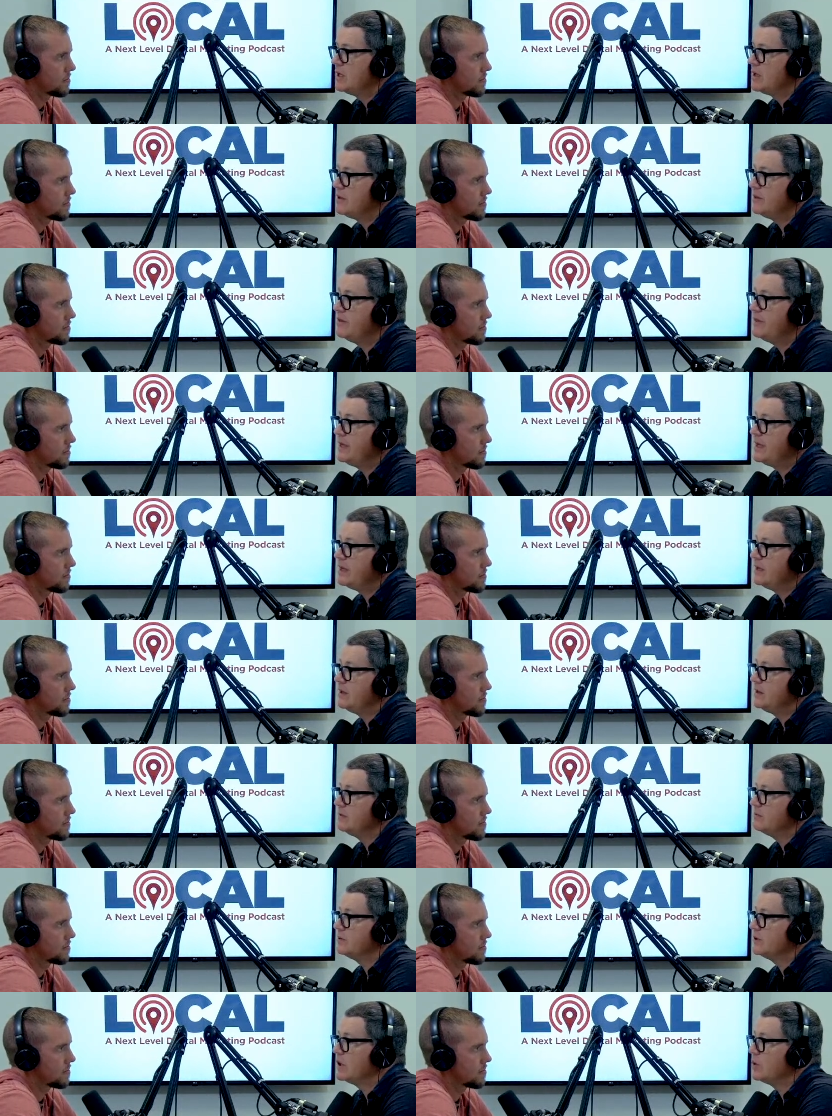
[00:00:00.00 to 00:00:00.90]

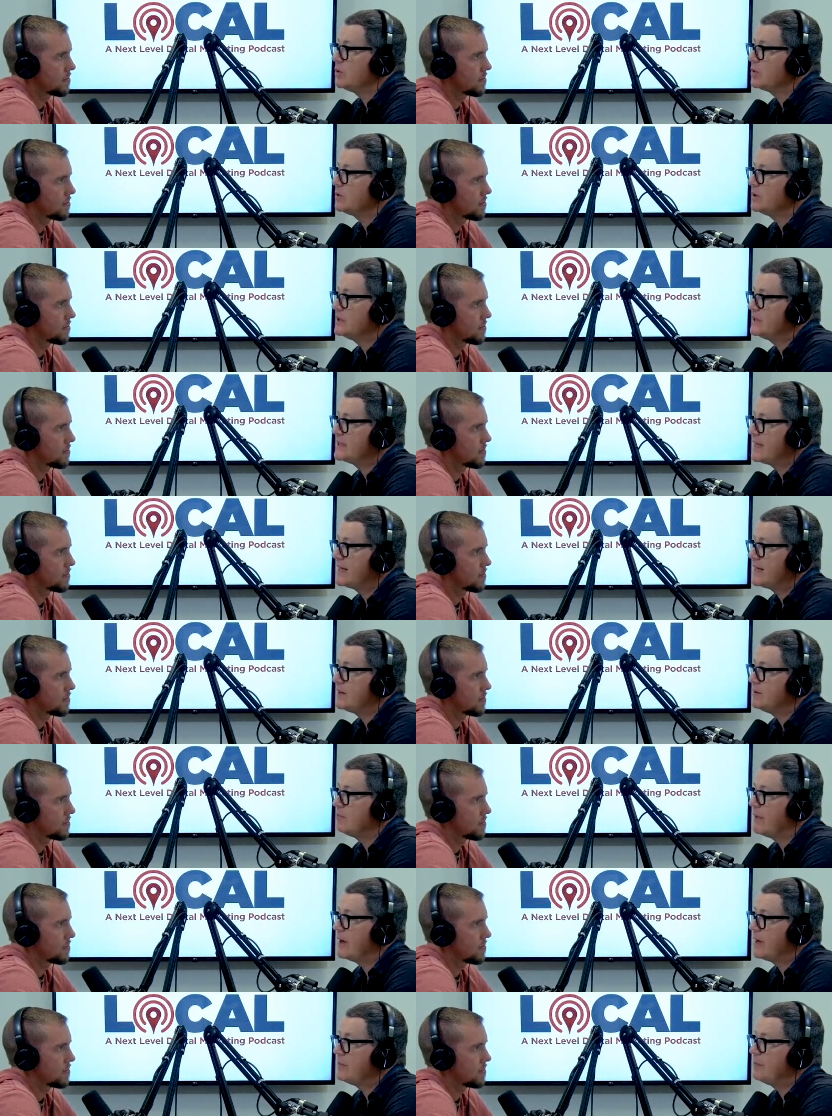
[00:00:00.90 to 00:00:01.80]
Speaker 1: the local
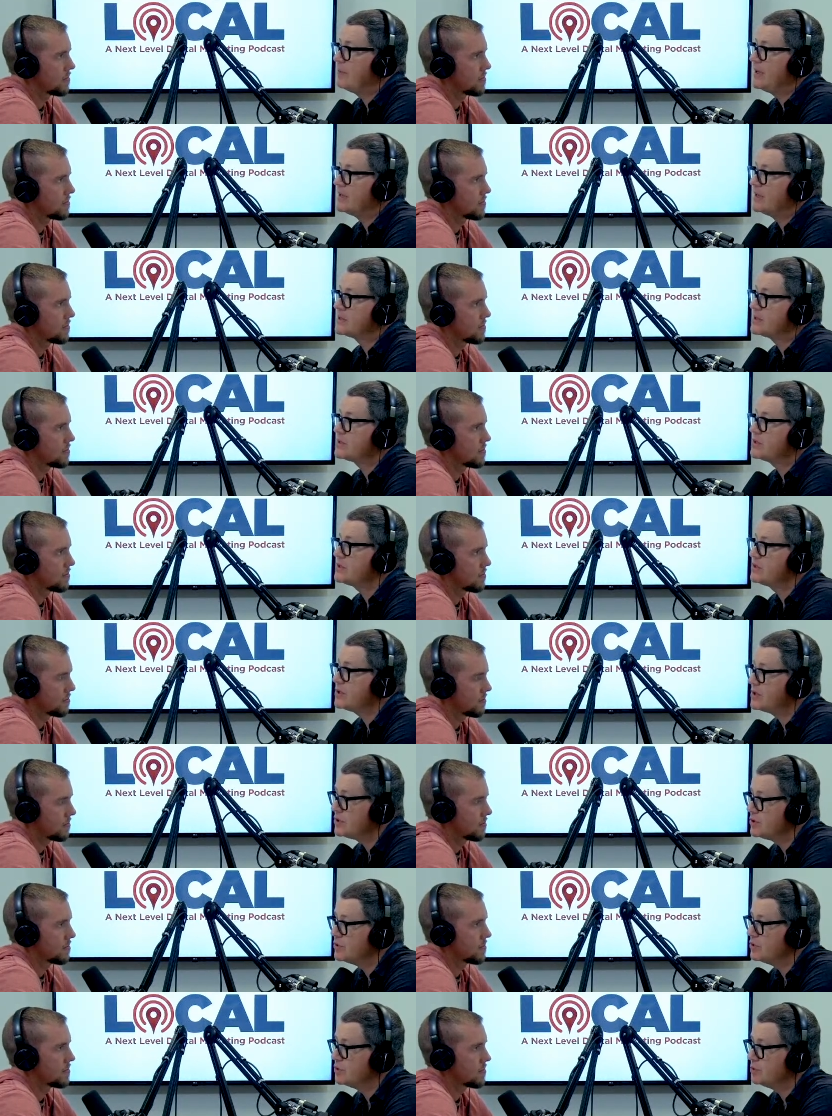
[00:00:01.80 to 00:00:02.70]
intent might be
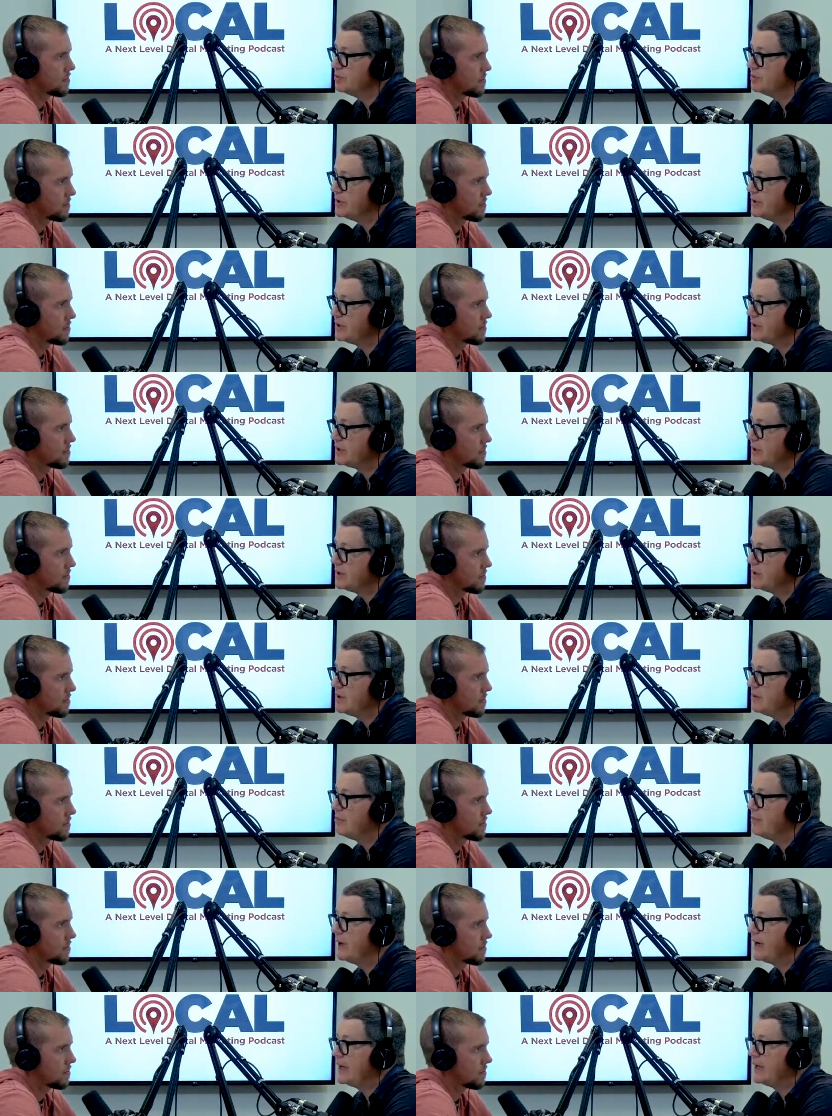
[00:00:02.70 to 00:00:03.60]
assumed,
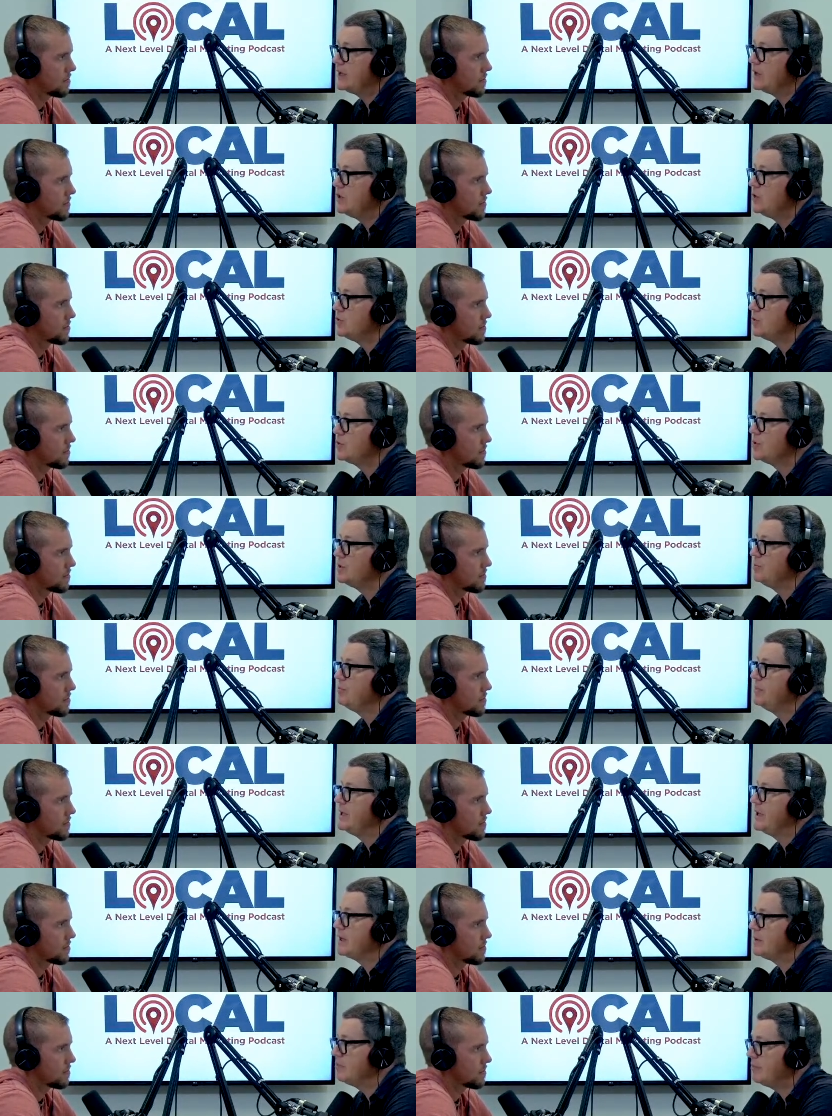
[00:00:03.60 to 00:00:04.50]
but you could
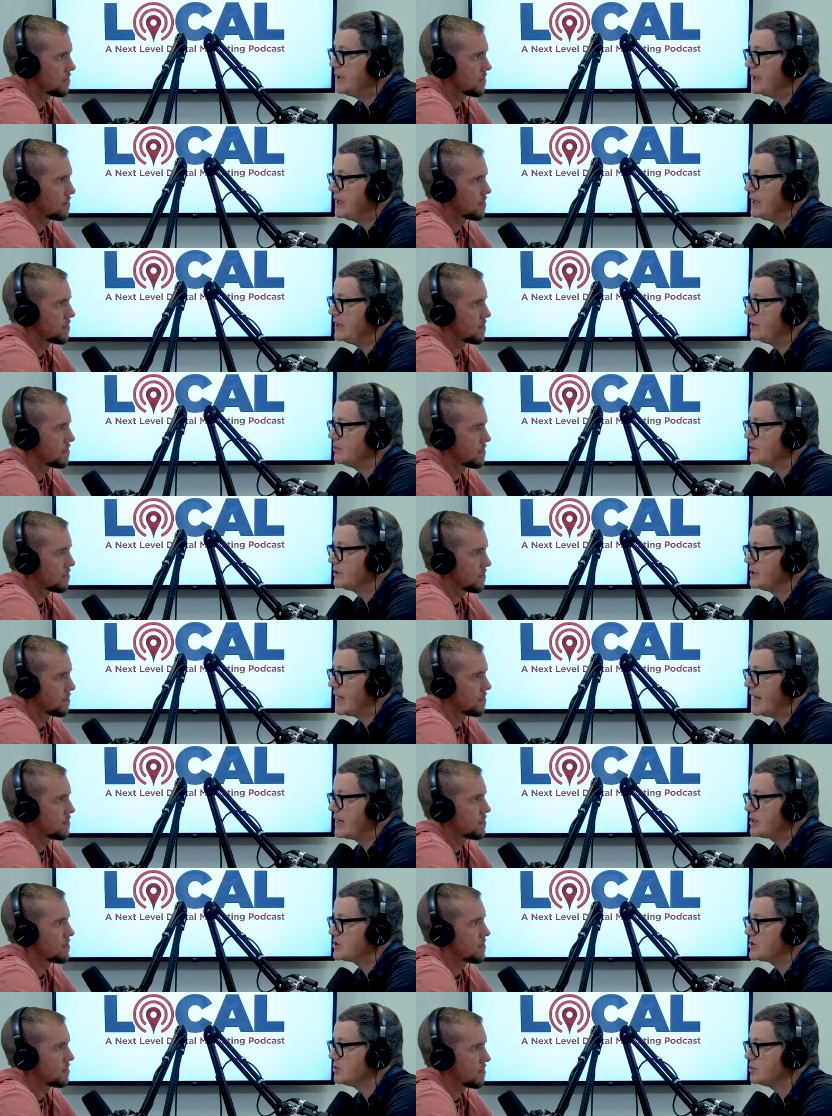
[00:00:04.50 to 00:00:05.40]
be competing with
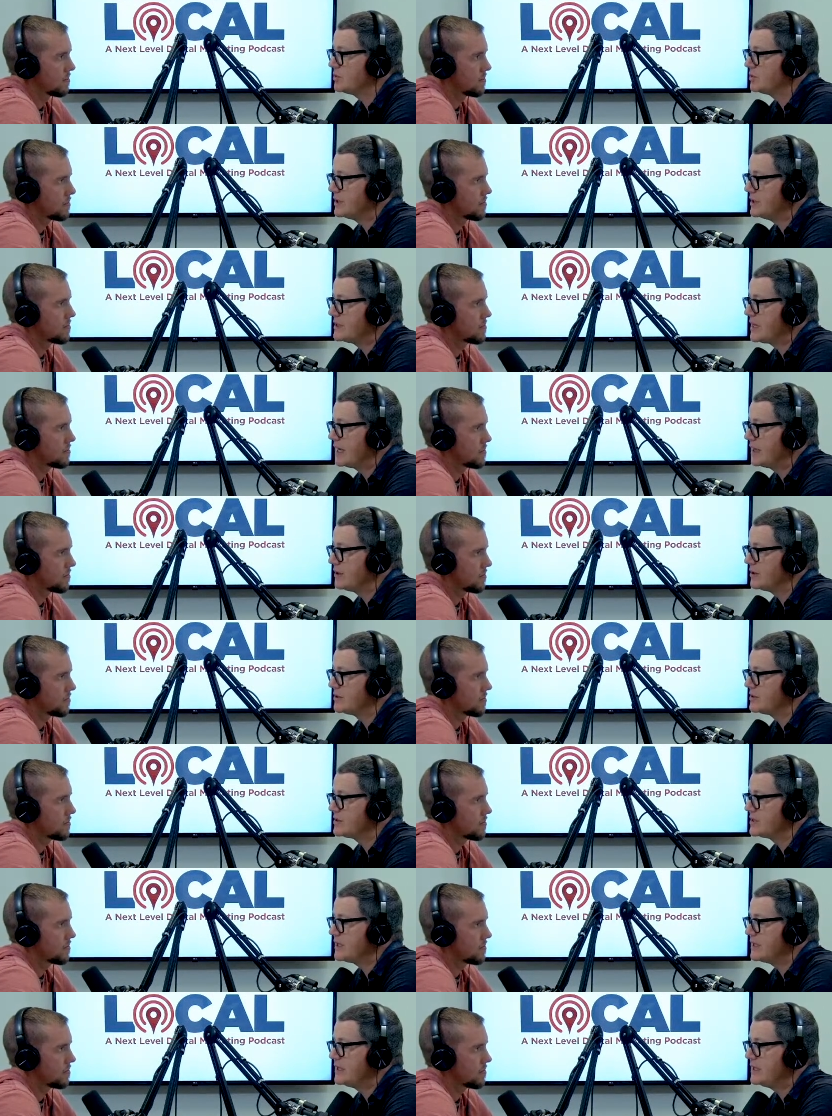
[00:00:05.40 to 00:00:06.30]
national
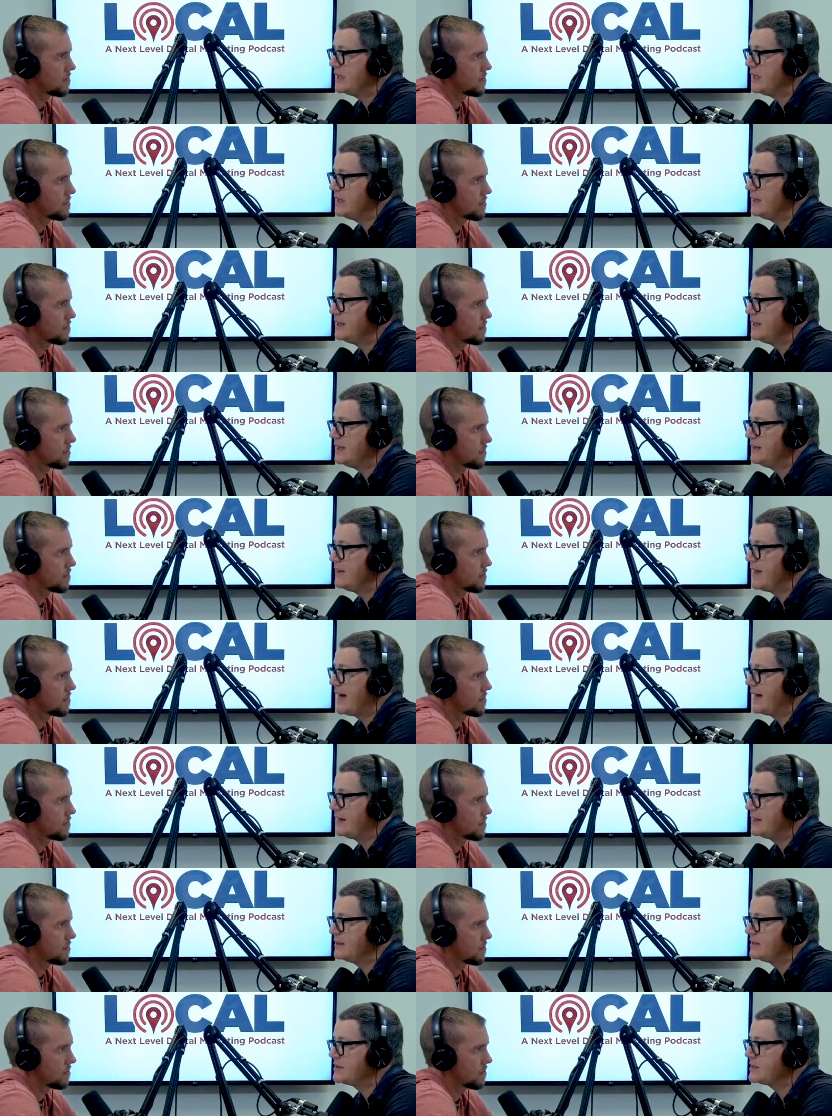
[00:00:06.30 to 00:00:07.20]
retailers in, in, in
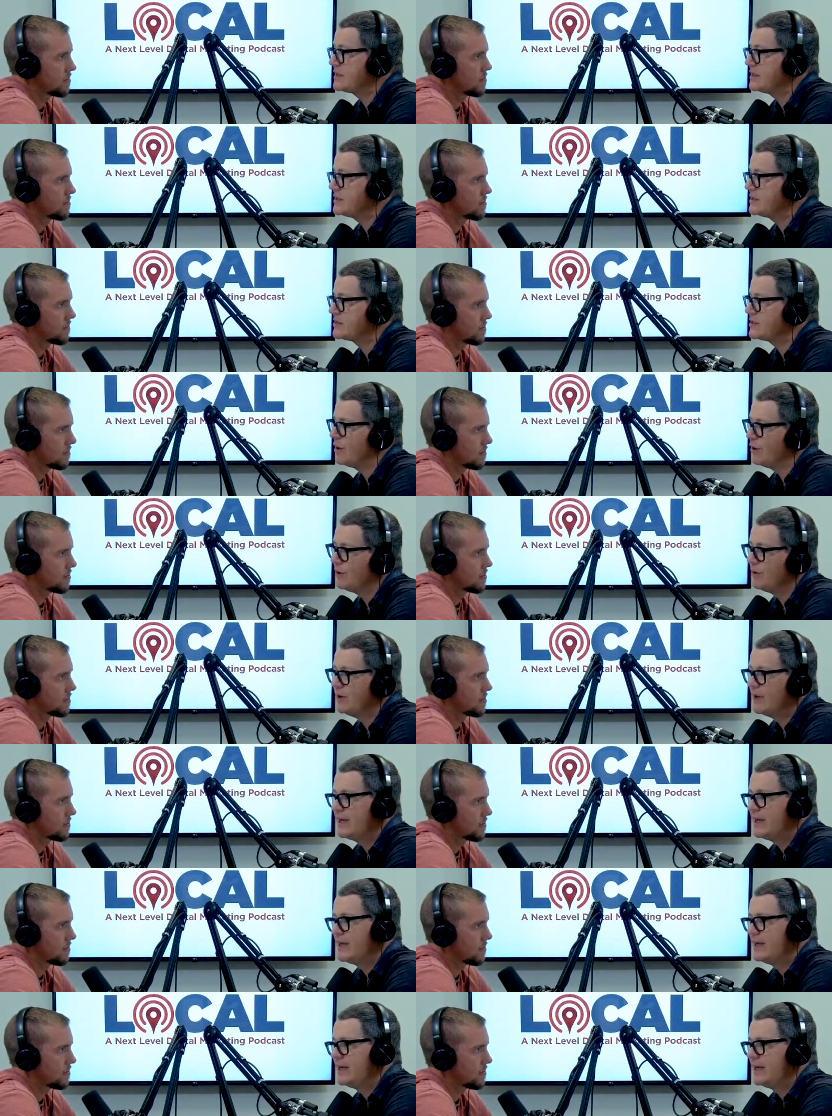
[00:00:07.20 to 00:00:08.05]
that instance. So,